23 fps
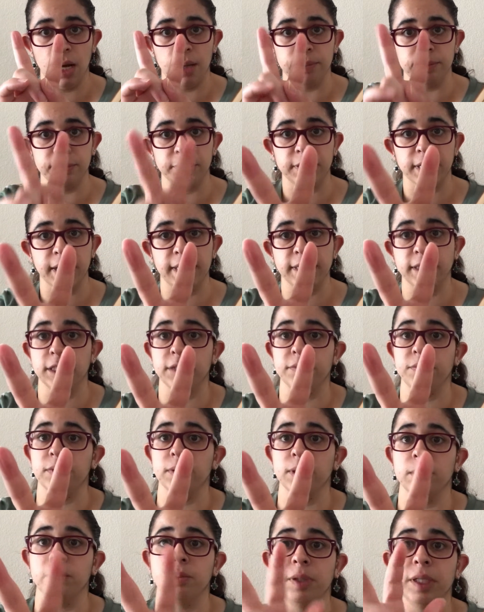sides of your
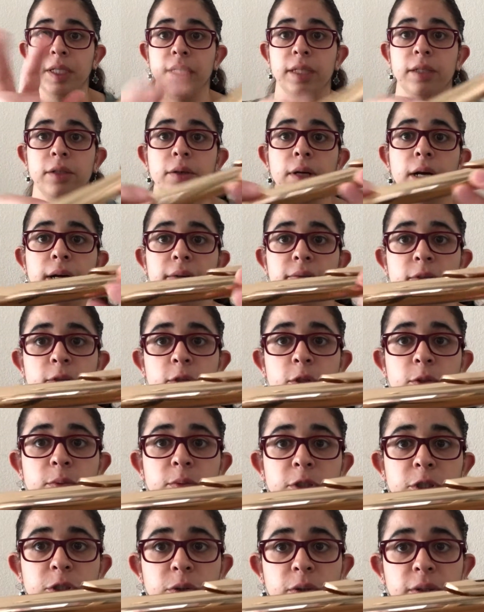lip plate. You'll have an
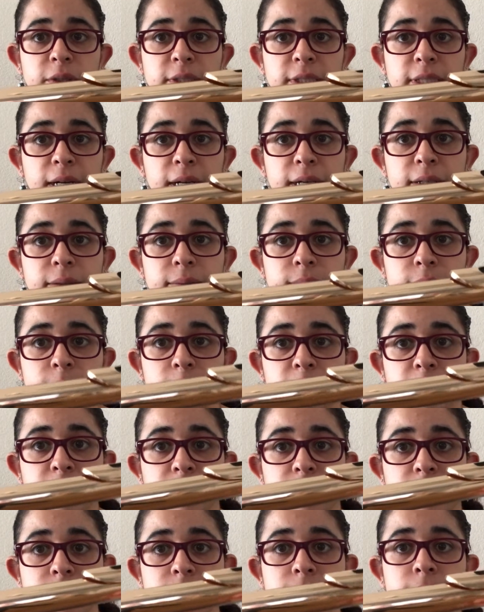uber short side right
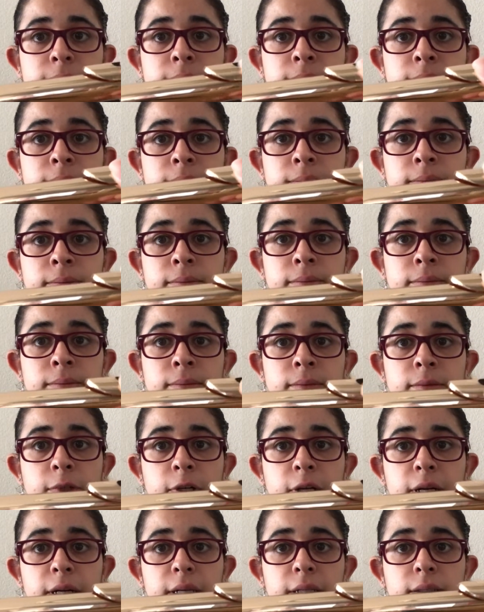here.
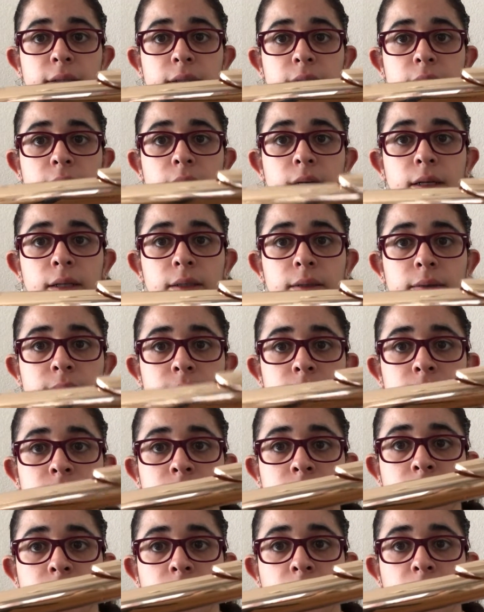Alright,
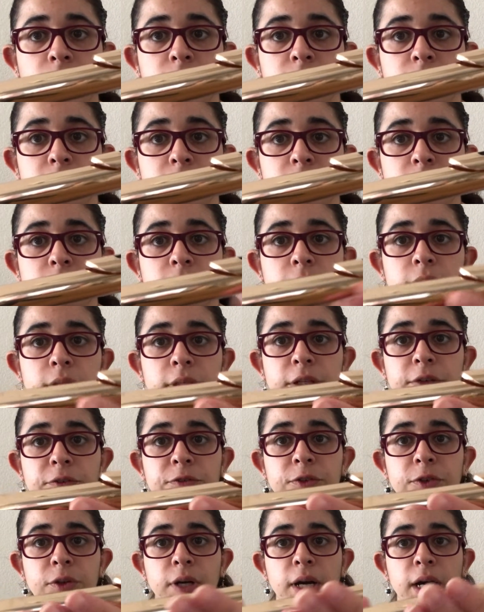and then
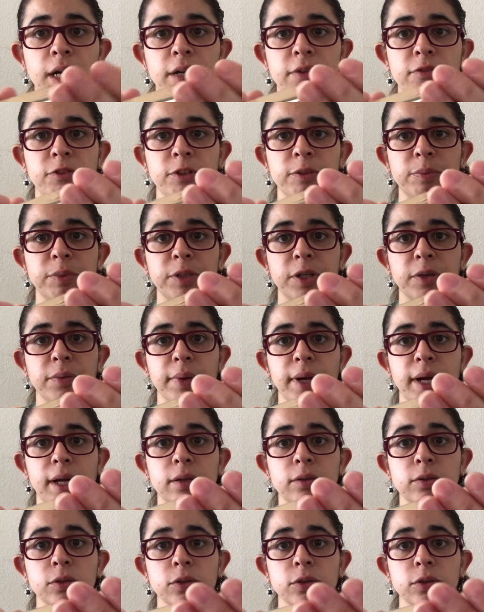if you kind of flip it around